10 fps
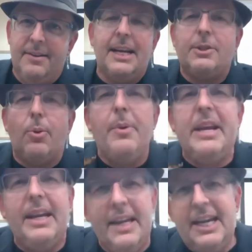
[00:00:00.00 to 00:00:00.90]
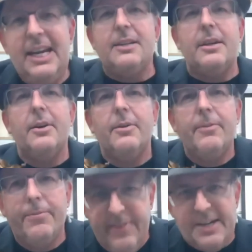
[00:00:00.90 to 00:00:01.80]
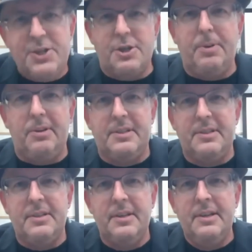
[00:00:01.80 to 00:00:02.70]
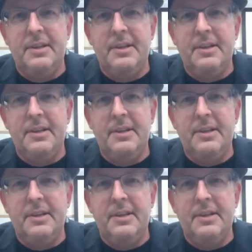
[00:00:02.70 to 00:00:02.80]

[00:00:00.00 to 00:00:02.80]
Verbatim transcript: That's why we eat vegetables